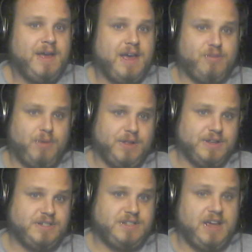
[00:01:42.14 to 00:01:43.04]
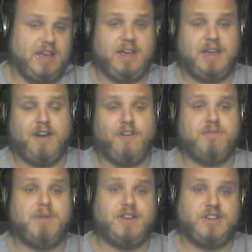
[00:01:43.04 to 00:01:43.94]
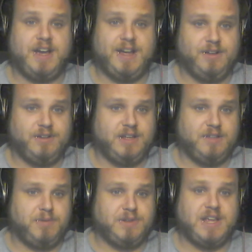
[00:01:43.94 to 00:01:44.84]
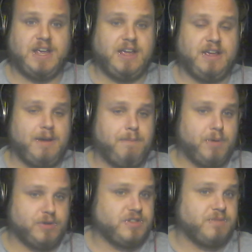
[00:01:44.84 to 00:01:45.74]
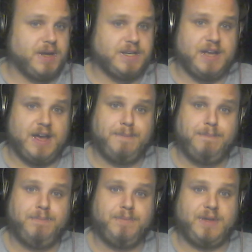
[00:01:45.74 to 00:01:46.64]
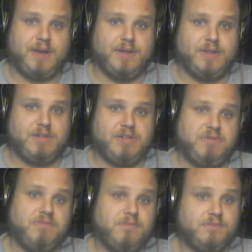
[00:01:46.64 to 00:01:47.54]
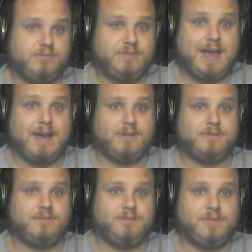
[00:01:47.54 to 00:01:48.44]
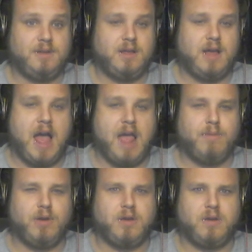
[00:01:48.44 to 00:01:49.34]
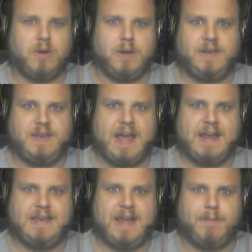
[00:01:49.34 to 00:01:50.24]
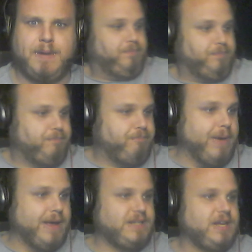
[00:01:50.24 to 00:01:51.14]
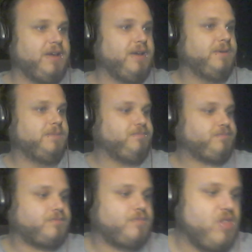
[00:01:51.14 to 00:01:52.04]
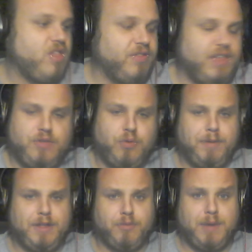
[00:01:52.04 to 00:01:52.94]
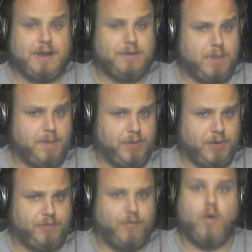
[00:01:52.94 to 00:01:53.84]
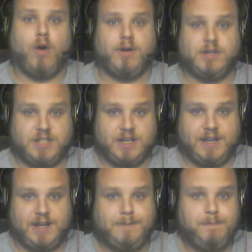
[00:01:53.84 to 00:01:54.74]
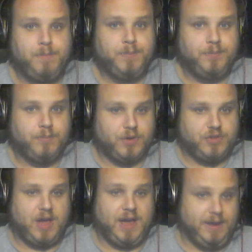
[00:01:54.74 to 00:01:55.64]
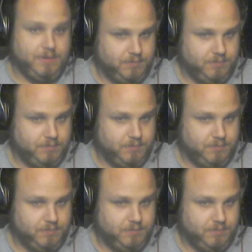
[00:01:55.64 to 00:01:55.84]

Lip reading: As well as taking care of my child has been taking up most of my time. Because, yeah, I'm a good dad, damn it. But this will be the random upload for Sunday, which I